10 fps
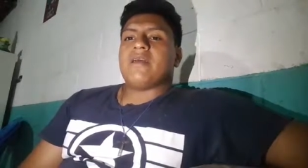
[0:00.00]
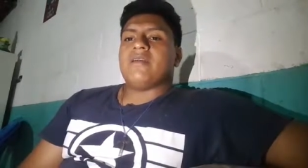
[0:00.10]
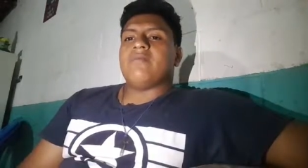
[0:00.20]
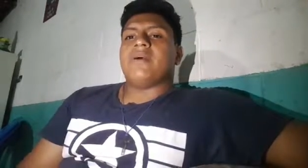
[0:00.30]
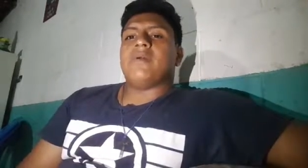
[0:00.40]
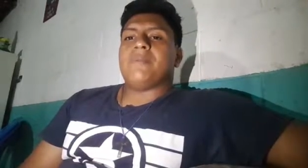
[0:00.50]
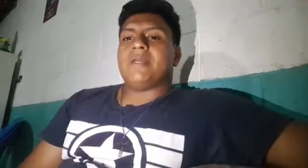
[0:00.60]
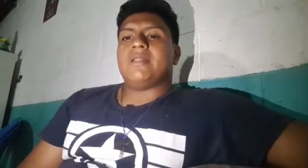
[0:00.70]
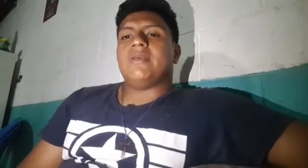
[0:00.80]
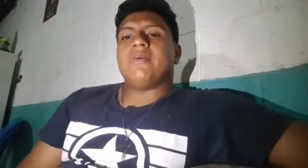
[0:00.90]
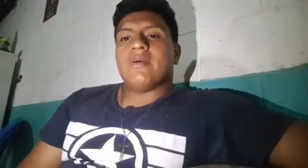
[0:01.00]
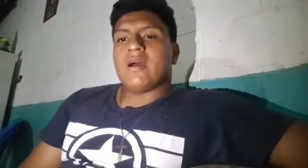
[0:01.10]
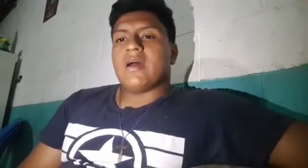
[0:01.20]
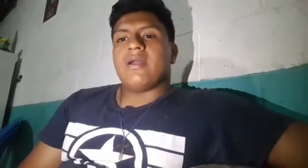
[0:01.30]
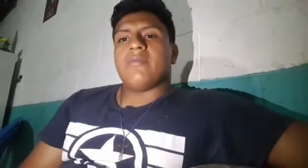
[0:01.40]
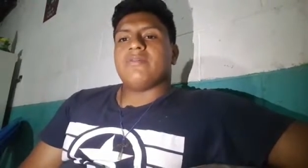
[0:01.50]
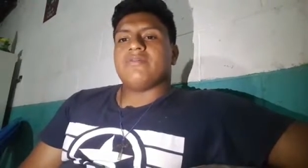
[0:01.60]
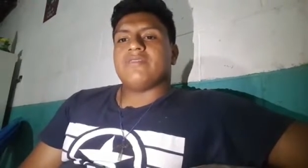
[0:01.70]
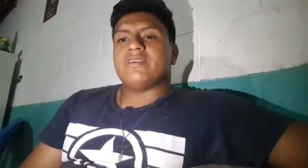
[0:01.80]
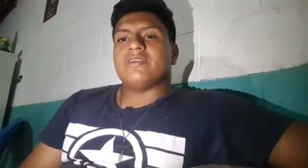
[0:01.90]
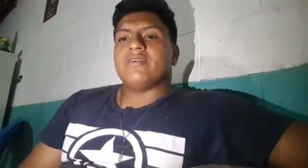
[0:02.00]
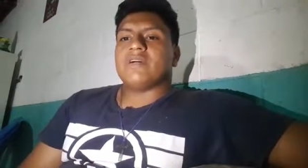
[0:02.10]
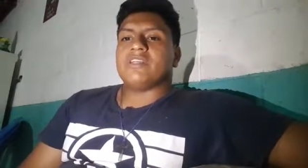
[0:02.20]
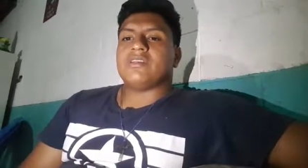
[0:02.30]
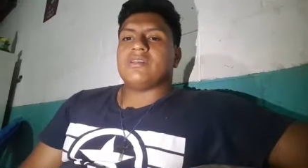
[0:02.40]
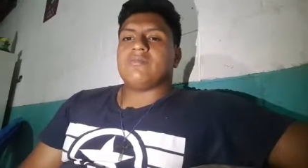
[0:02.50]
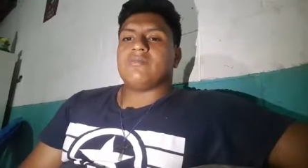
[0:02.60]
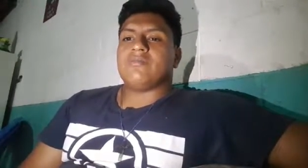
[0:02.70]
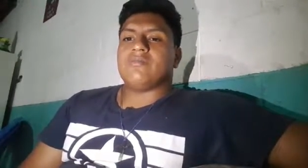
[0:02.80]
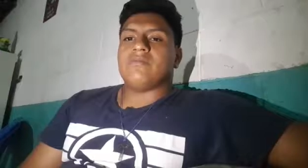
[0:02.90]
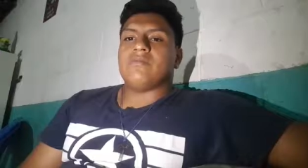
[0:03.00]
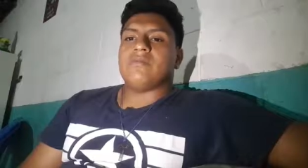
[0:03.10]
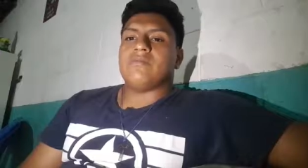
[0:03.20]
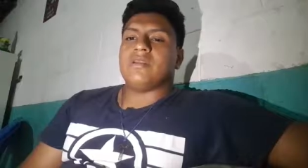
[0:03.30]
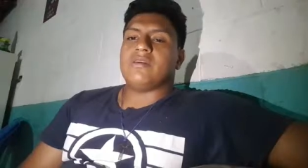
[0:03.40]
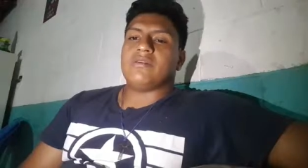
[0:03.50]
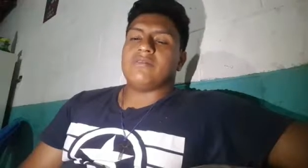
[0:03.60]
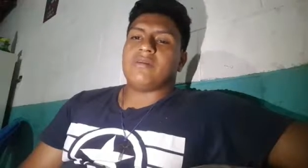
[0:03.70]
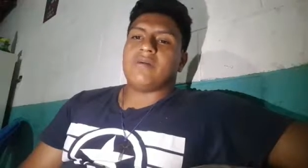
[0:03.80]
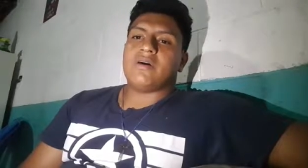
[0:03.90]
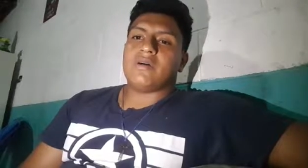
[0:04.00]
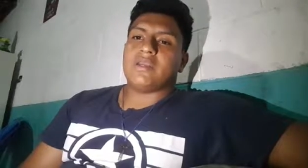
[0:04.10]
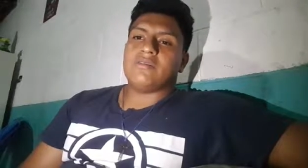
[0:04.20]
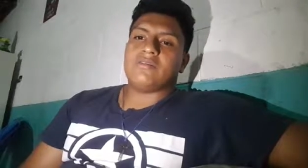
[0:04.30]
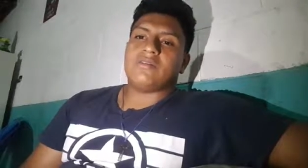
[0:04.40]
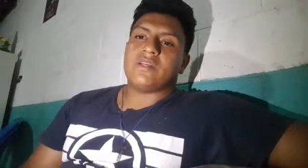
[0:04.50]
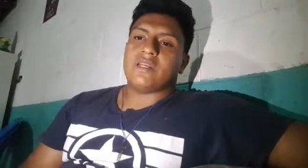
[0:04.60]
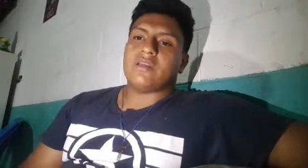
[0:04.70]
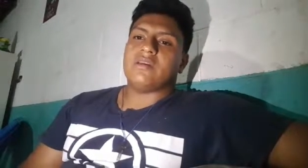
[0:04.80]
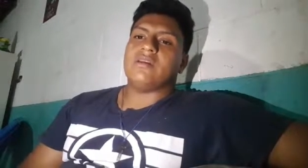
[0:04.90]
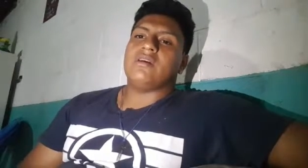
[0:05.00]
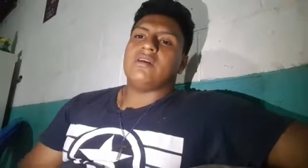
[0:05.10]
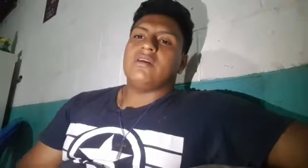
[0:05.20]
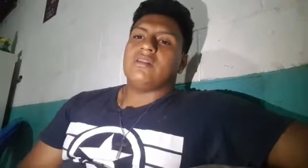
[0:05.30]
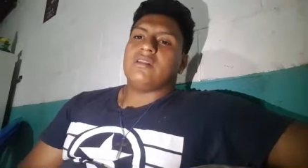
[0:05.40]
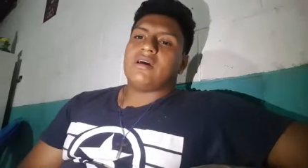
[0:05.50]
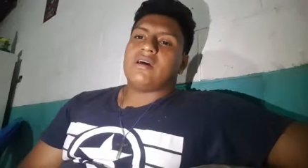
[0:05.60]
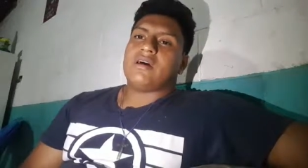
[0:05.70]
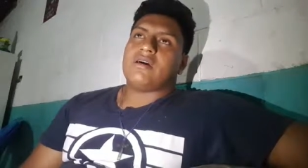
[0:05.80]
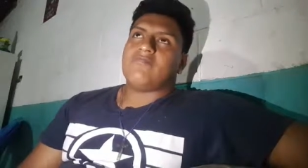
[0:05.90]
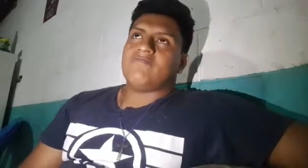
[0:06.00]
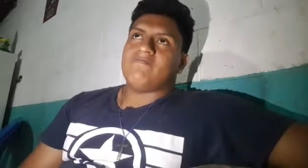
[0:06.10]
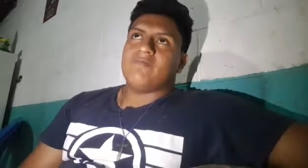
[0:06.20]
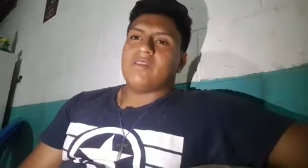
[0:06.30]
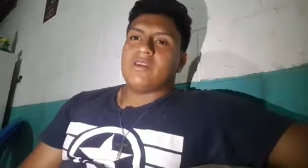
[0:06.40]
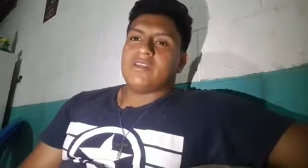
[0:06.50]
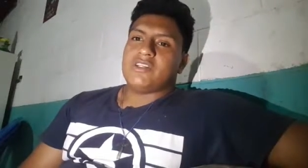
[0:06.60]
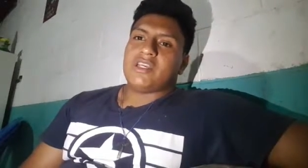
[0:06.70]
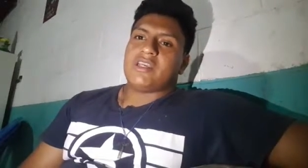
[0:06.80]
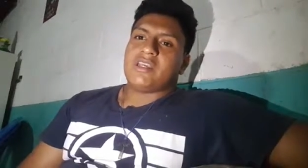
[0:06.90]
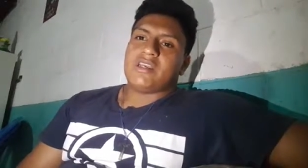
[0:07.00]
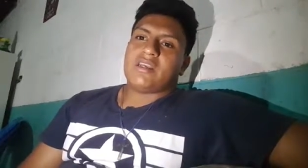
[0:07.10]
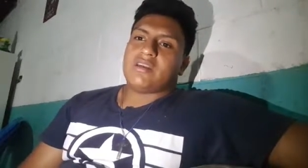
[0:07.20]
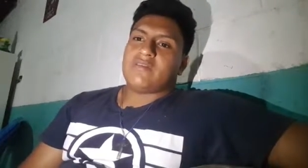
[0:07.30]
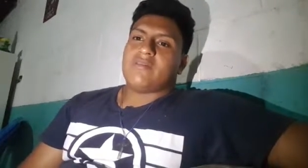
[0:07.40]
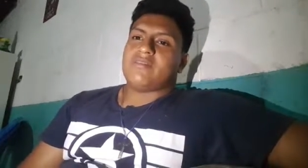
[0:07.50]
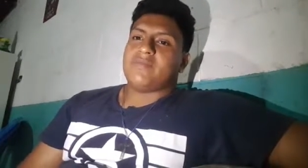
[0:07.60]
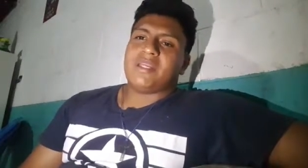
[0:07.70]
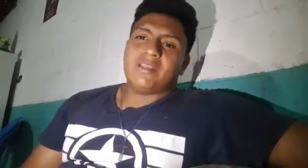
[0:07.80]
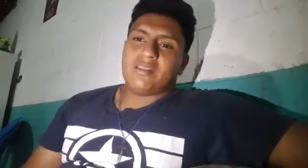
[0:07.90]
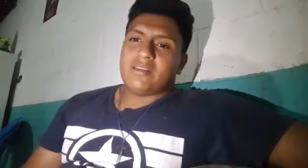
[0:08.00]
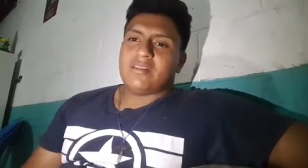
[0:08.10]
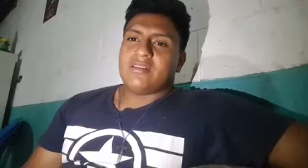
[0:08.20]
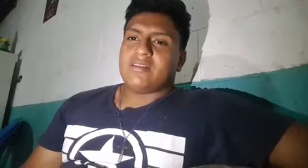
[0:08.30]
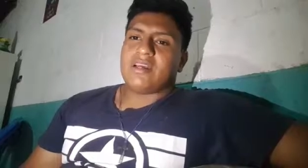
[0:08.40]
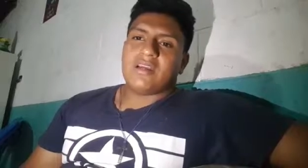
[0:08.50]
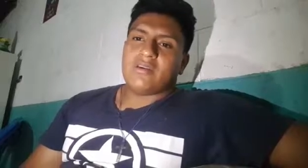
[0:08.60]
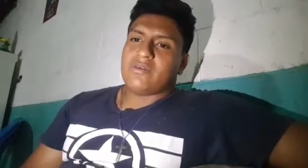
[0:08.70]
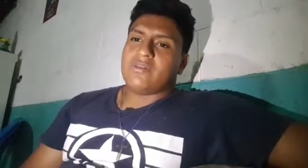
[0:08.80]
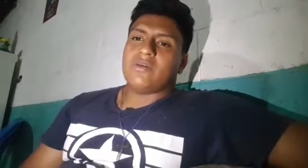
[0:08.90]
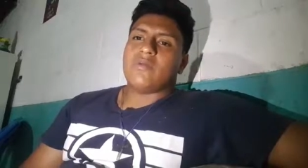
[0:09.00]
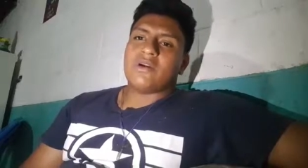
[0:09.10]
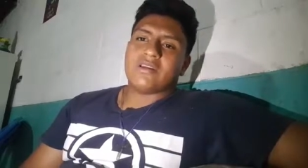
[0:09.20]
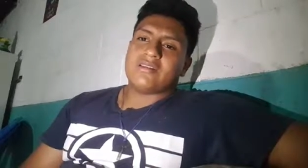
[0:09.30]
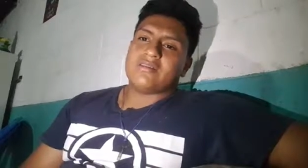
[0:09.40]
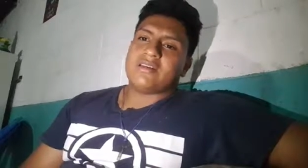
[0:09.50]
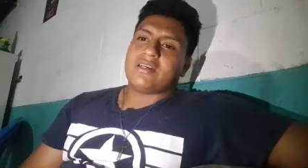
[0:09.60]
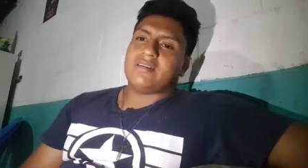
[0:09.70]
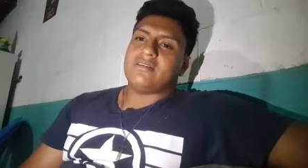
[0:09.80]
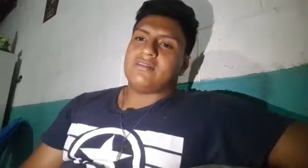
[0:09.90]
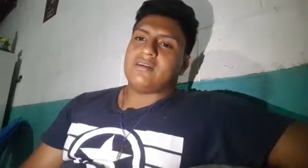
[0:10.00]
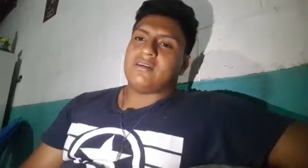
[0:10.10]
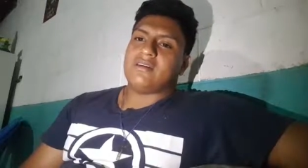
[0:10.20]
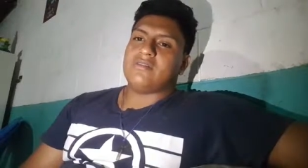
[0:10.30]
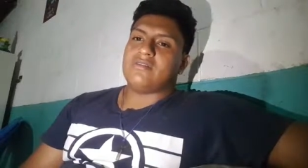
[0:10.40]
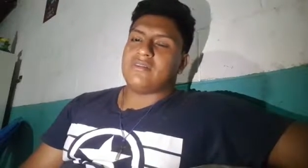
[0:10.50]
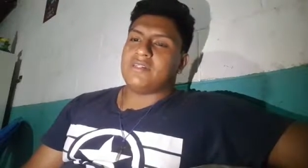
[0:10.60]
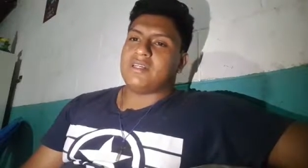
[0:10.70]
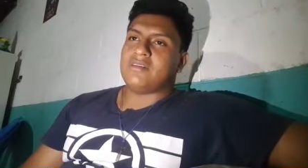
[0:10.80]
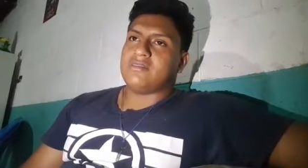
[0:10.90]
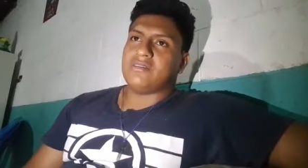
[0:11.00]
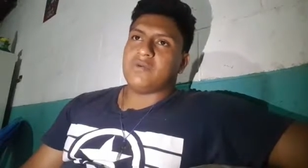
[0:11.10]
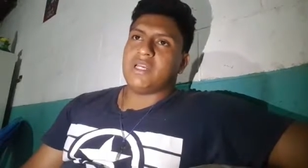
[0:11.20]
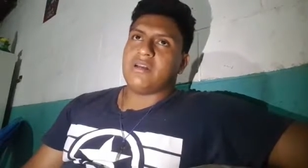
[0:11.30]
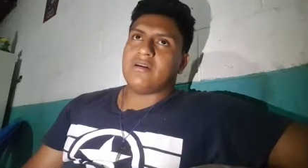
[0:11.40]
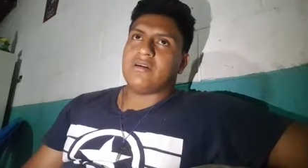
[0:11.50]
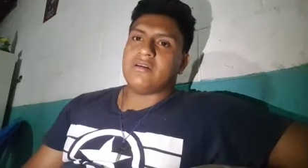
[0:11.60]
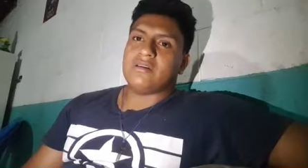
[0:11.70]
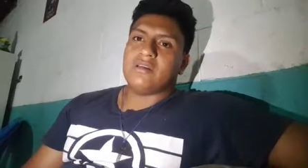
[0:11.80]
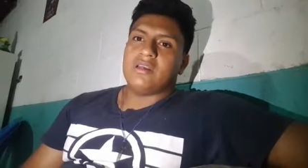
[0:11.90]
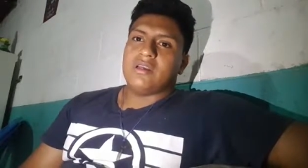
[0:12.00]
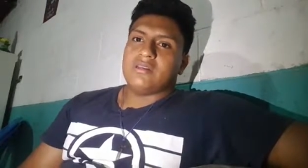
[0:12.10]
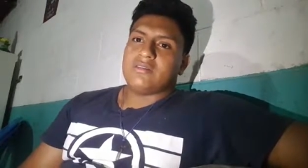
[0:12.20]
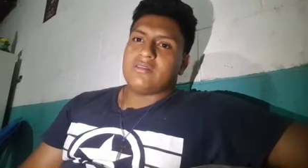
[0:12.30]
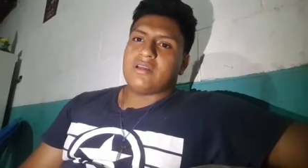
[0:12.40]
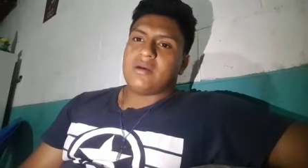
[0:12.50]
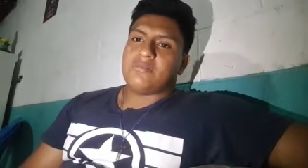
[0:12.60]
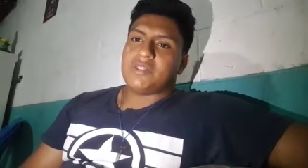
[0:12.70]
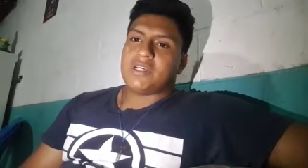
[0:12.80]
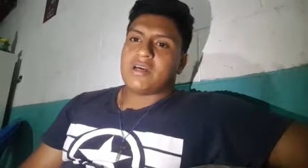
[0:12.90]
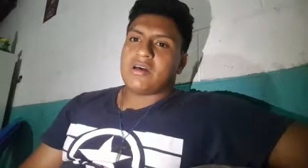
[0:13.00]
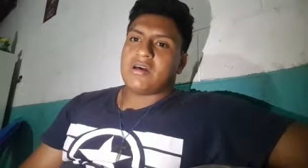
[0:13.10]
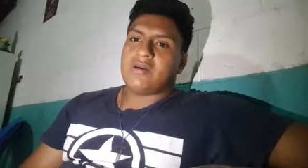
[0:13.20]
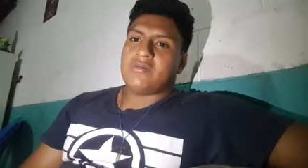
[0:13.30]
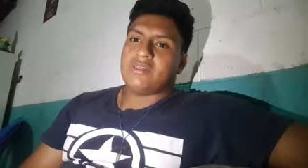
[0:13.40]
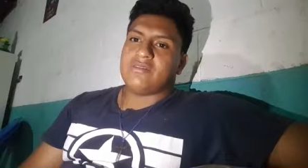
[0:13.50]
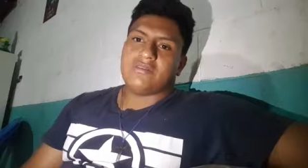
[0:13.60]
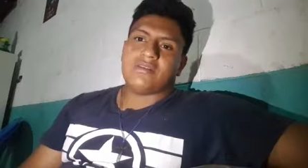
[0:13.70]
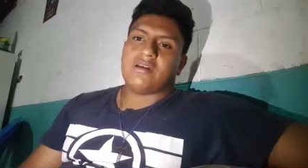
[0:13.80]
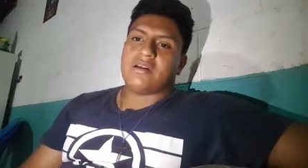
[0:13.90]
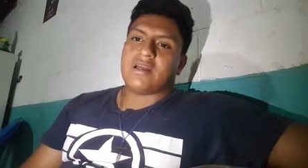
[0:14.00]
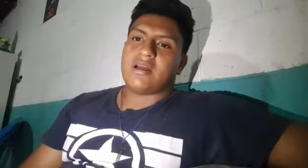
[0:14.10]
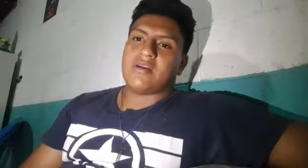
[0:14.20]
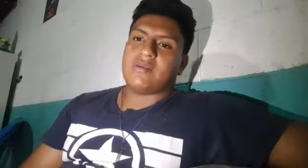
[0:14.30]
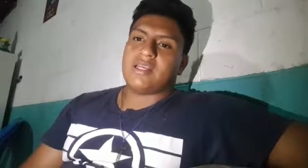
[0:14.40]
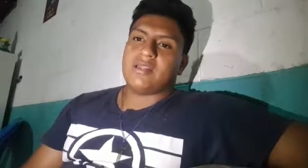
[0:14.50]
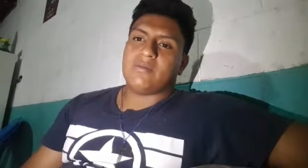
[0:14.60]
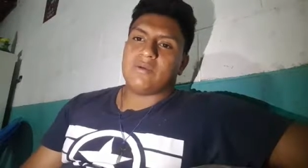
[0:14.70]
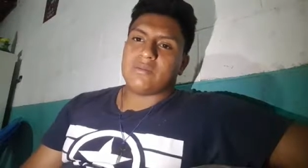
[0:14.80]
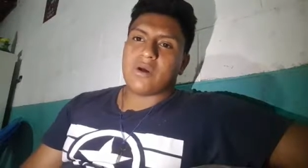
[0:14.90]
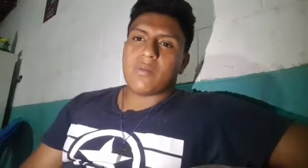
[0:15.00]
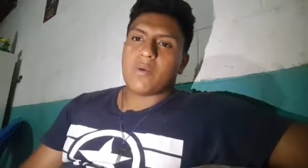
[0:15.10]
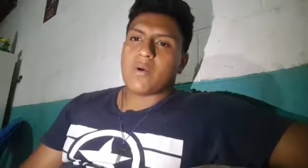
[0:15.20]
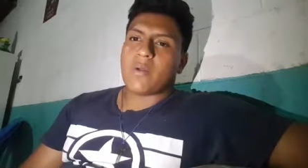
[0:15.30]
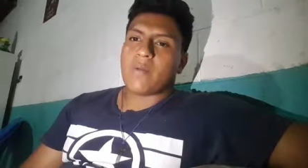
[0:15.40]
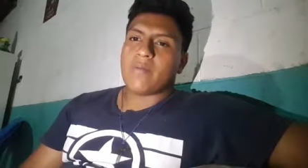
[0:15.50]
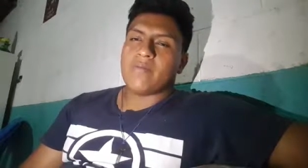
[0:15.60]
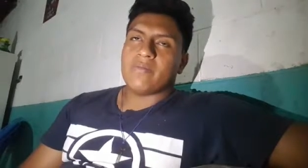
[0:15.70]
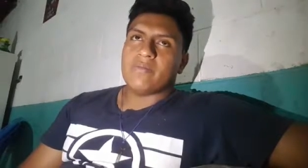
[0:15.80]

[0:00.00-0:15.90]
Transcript: in my opinion, I prefer watching videos about history than checking, spending time on networking sites uh, such as Twitter, Snapchat, Instagram, and the most common